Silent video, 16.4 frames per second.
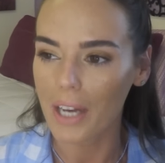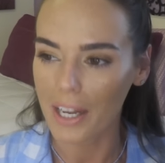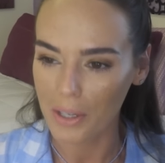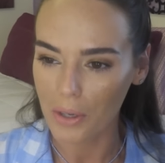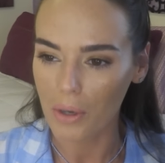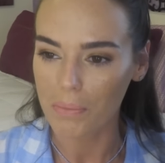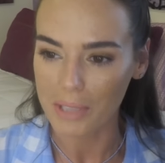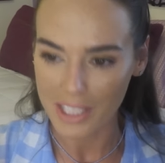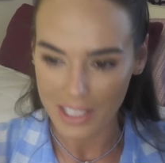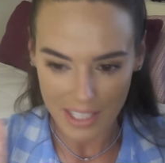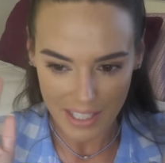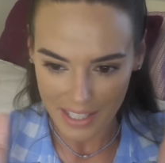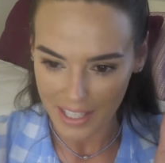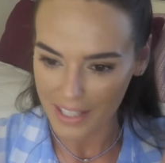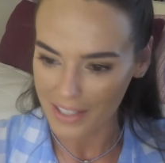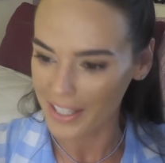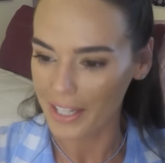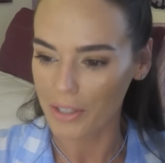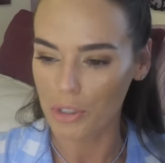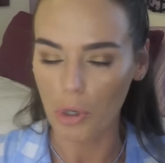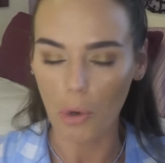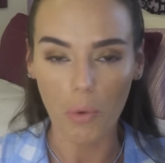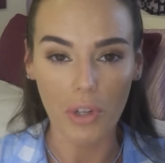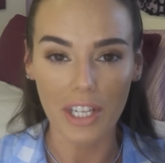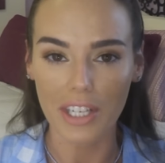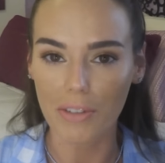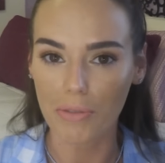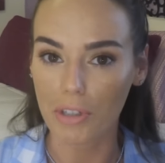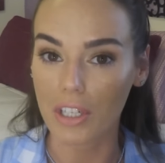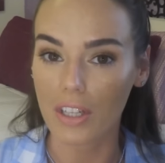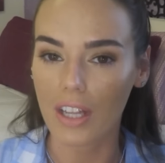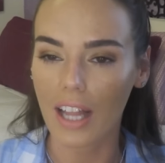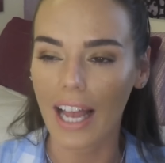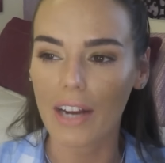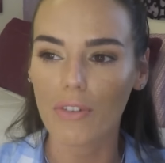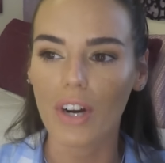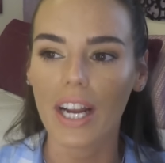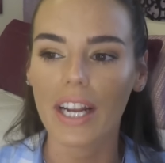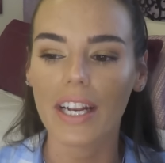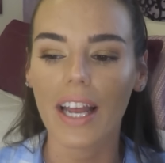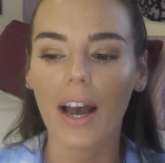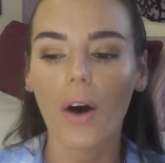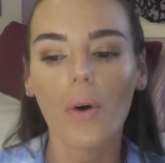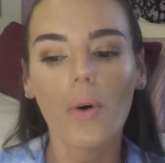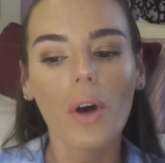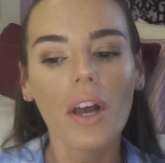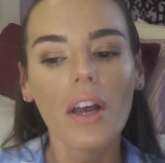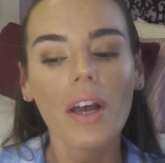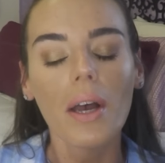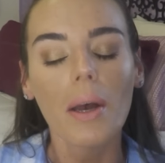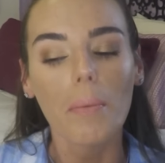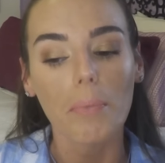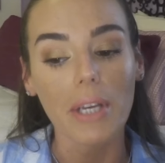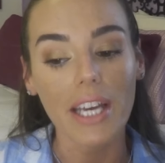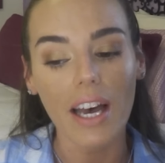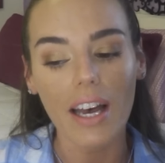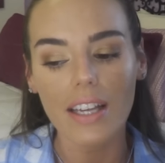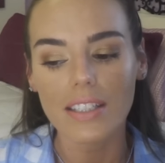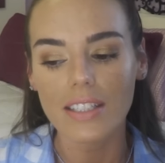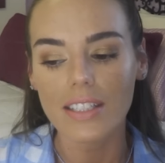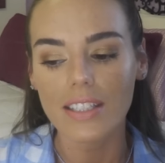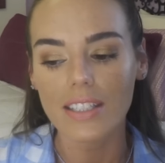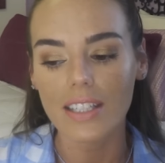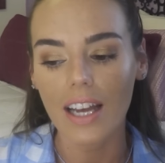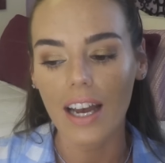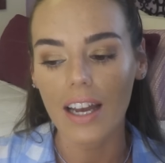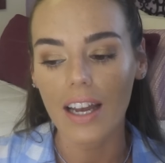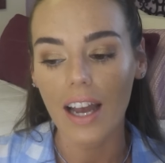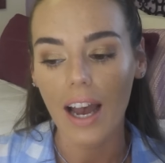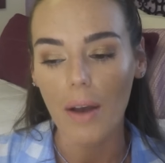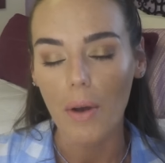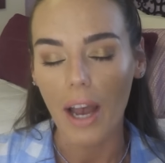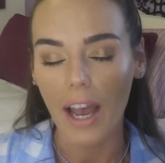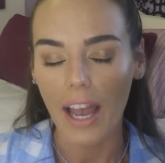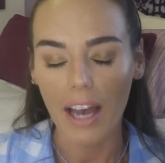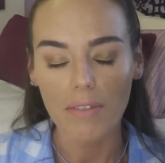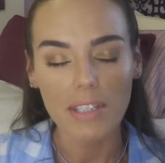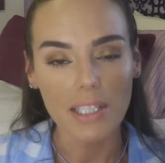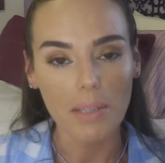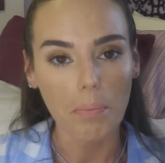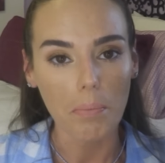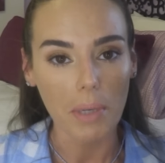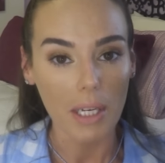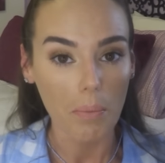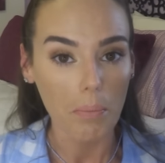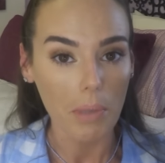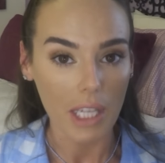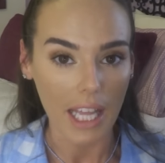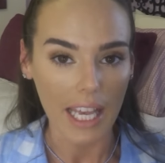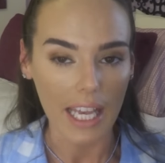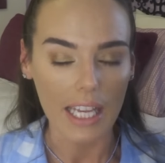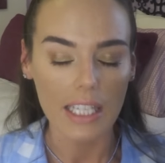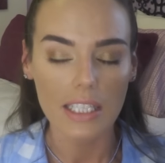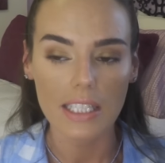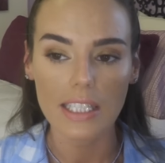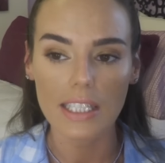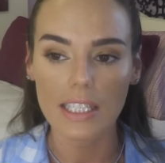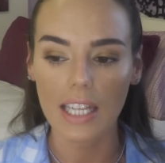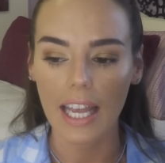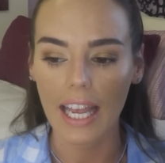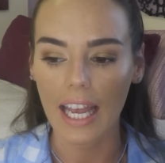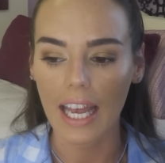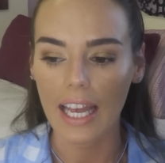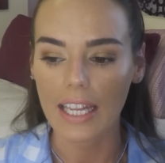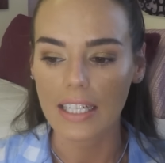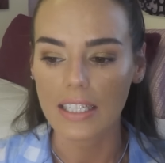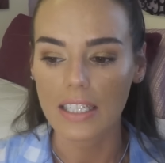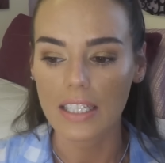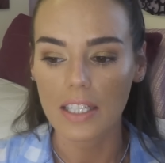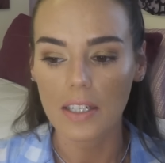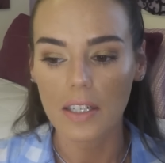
I know I'm seeing it in like a totally different light right now because I, I have some big plans and